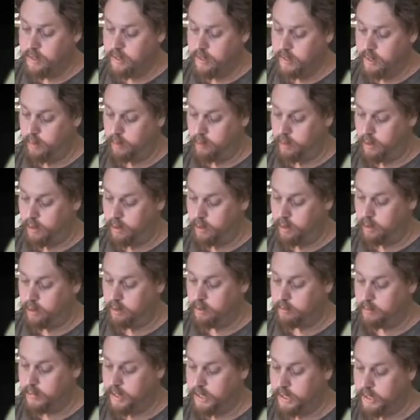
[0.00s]
Now what
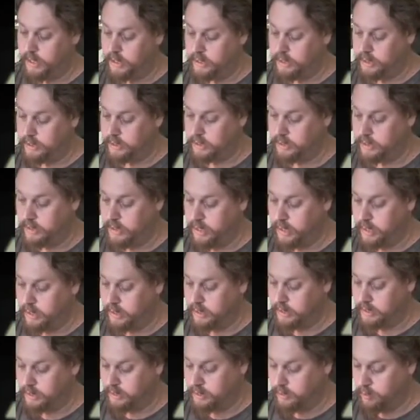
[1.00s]
on means is
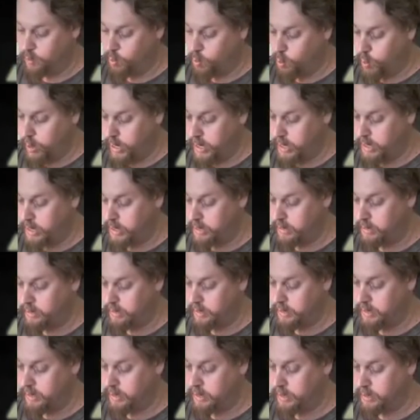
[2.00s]
that when the
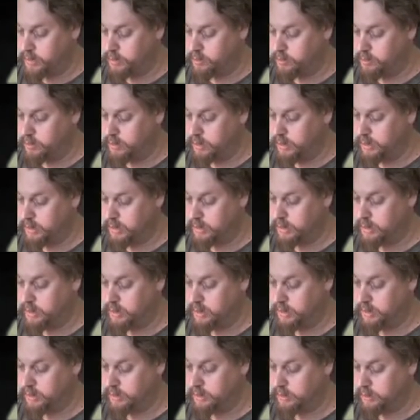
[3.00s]
key strikes,
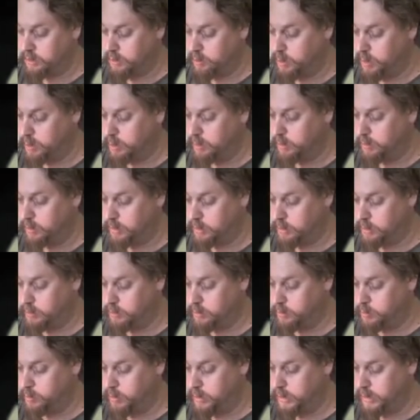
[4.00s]
so what we want to do
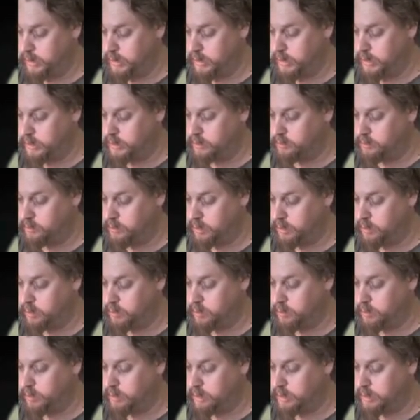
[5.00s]
is when the key strikes we
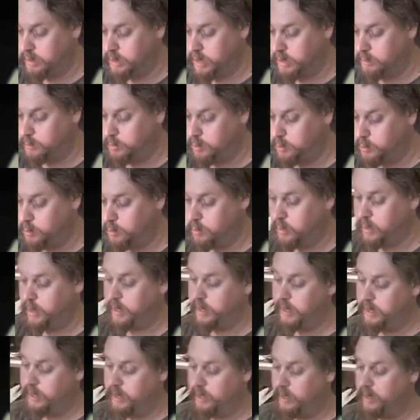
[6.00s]
want to sample
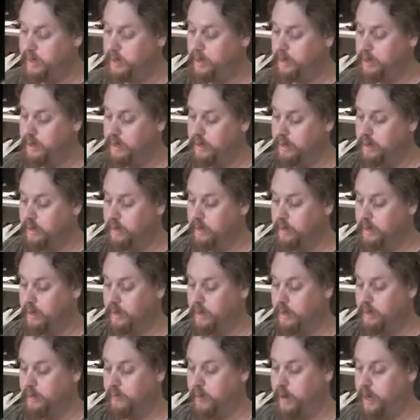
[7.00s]
a
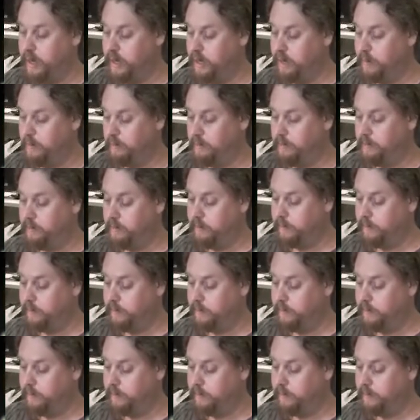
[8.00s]
random,